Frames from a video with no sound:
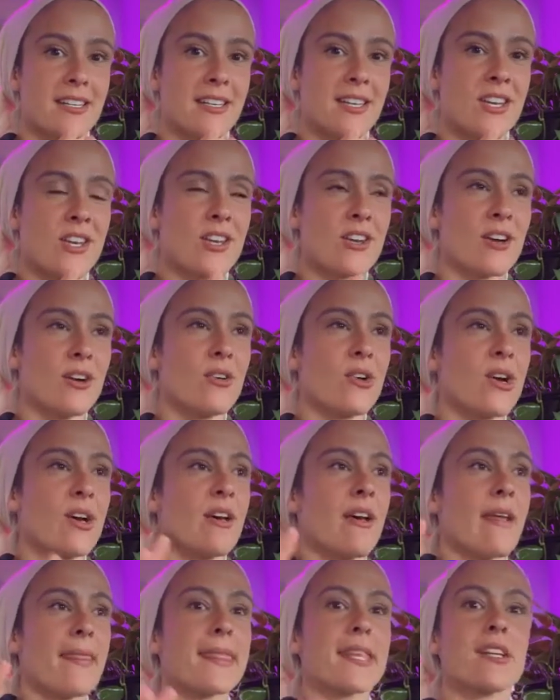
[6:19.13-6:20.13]
you know,
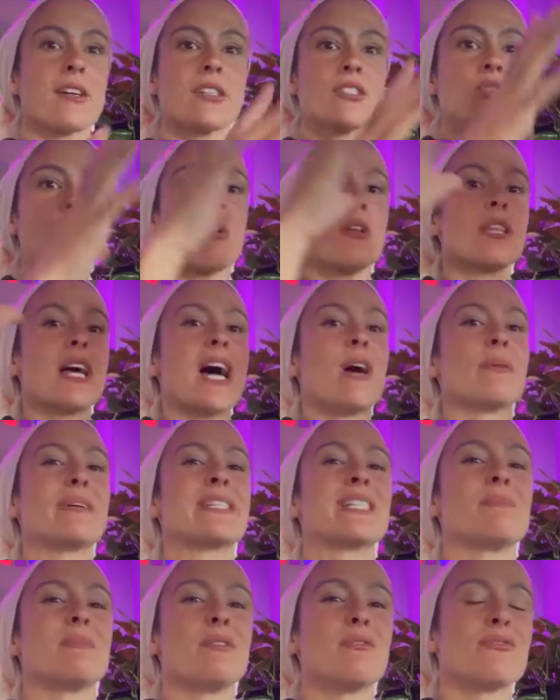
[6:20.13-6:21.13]
and then also allowing
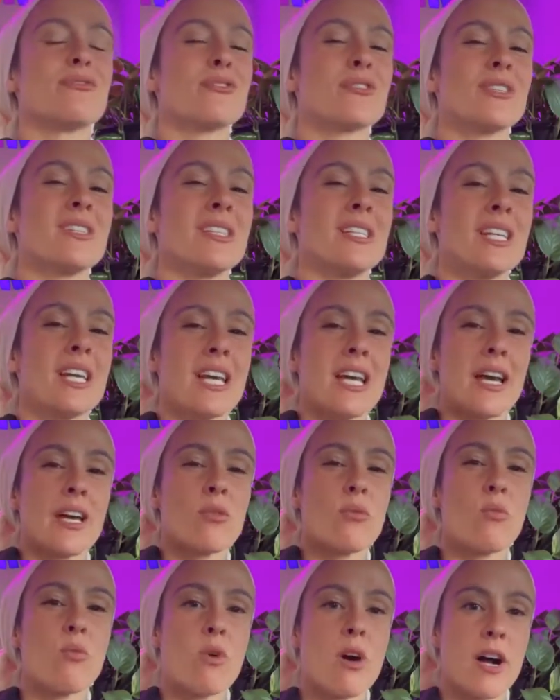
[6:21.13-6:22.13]
to be free
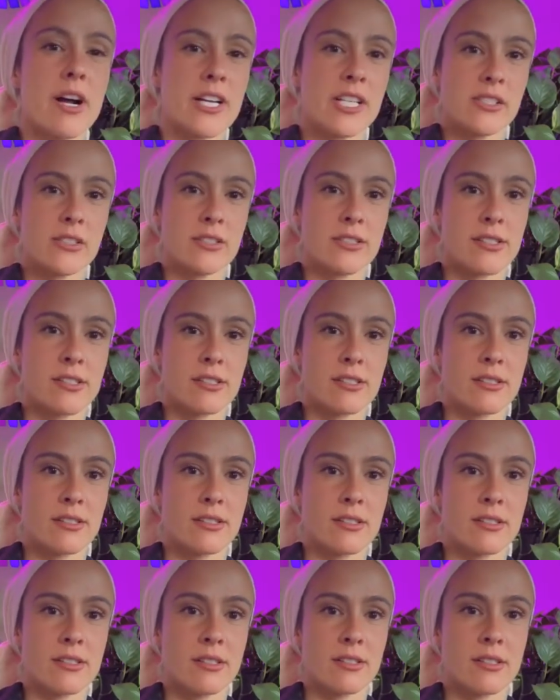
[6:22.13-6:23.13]
and wild.
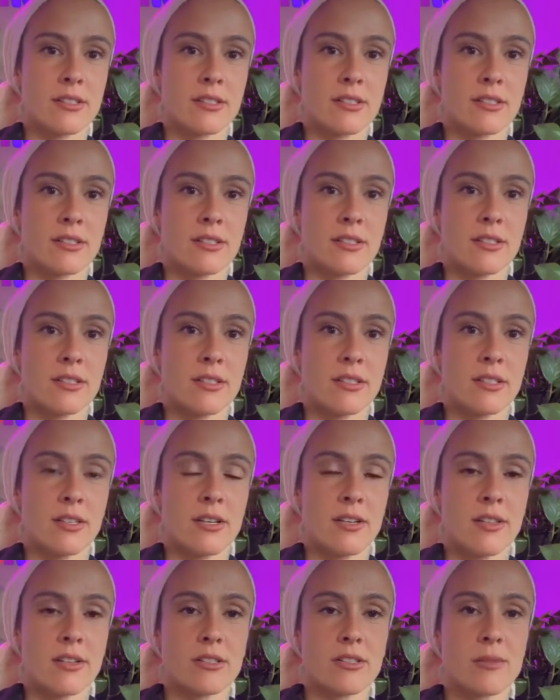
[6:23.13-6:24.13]

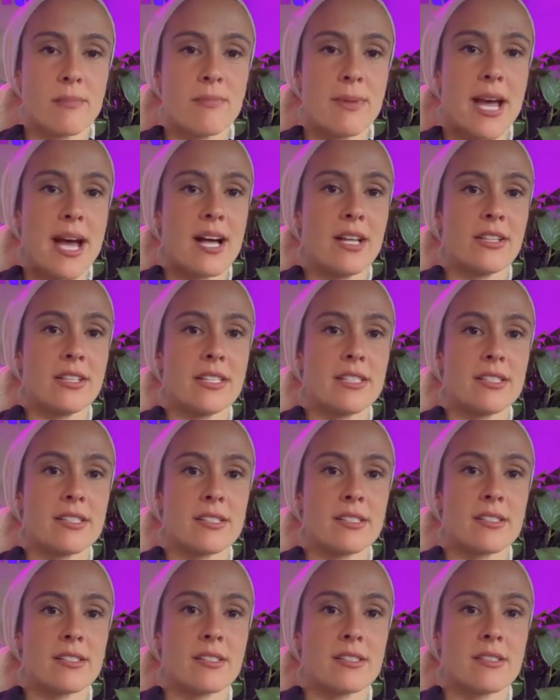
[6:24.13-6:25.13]
There's a
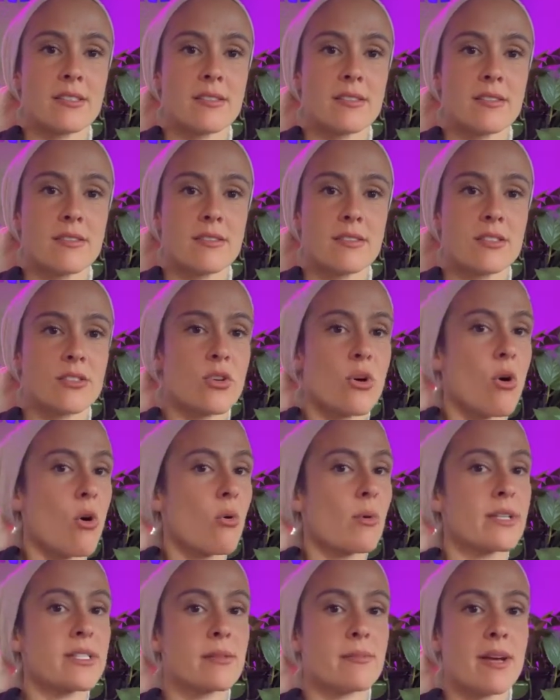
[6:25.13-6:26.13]
balance. There's
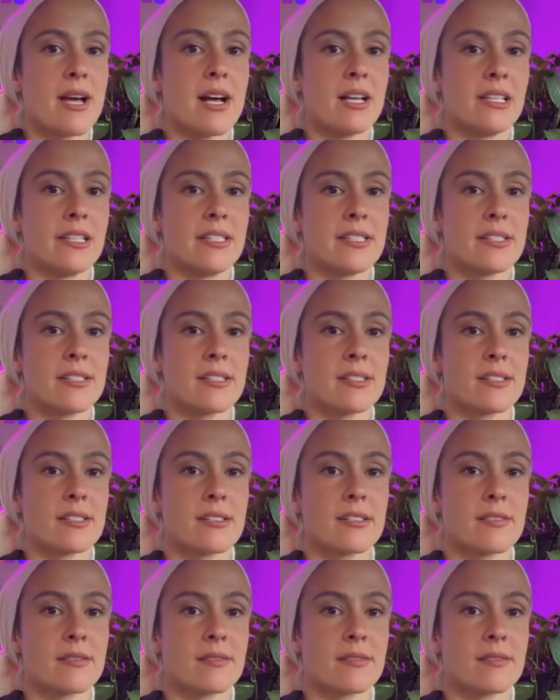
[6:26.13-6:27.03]
always a balance.